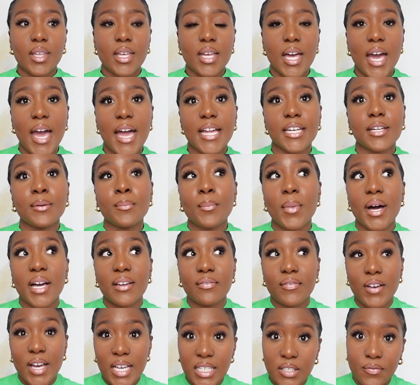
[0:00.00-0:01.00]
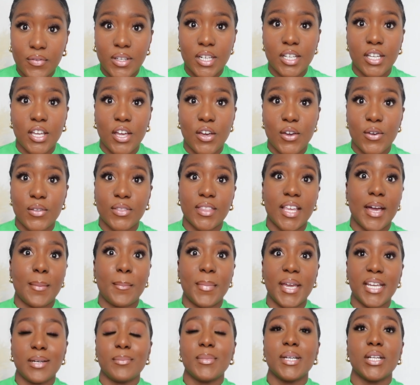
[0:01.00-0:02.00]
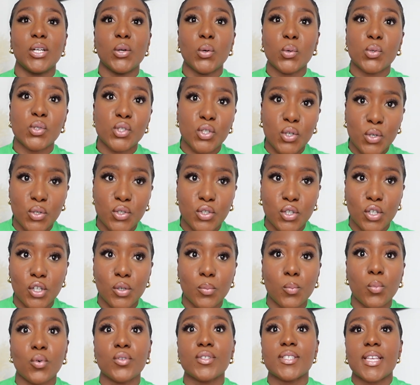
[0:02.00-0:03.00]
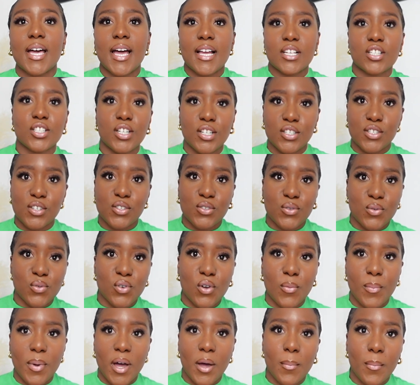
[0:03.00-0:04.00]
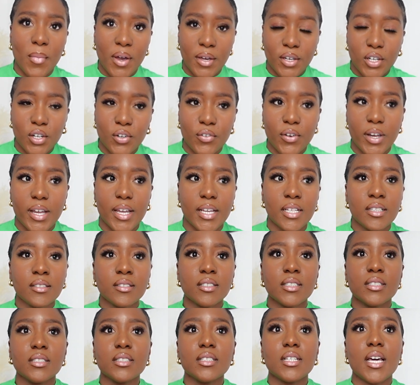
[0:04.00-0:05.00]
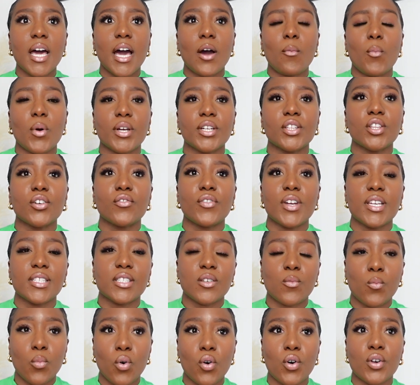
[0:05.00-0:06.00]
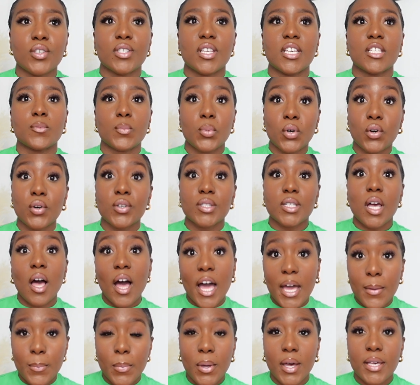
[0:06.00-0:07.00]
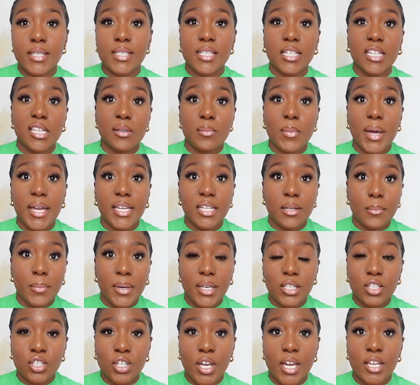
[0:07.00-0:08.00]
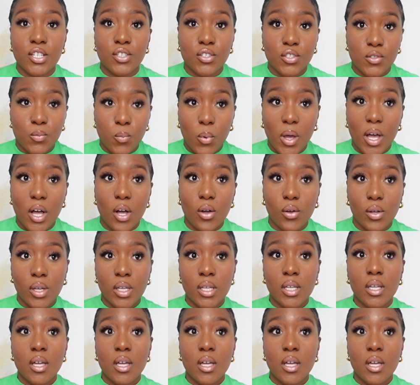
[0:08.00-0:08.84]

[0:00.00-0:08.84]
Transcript: And in my first video that made me launch YouTube was actually to talk about my career. And one of the reasons is because I personally made a big change as well.